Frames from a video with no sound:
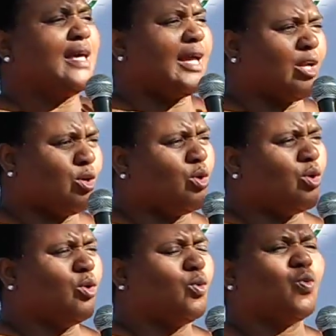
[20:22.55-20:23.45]

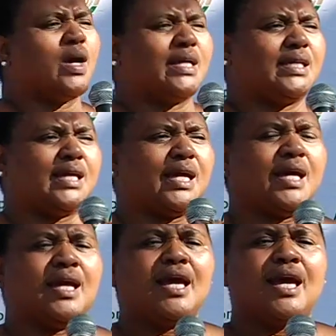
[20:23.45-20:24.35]
hello, we're
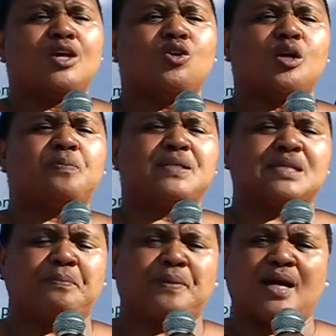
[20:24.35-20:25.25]
here, and not be
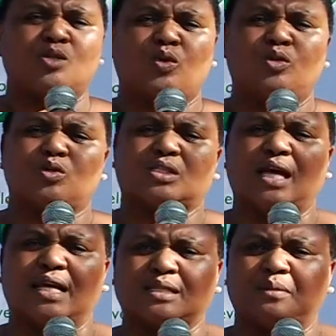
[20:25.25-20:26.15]
surprised when you see
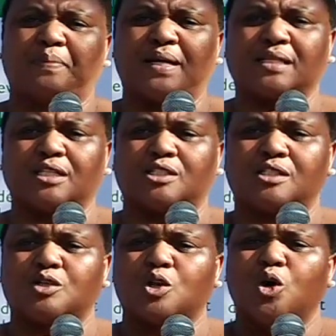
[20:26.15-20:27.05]
us in
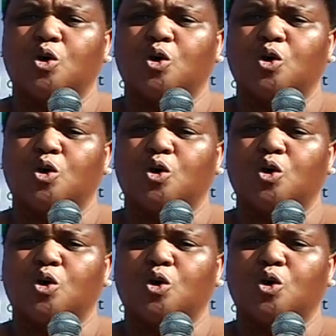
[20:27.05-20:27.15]
passages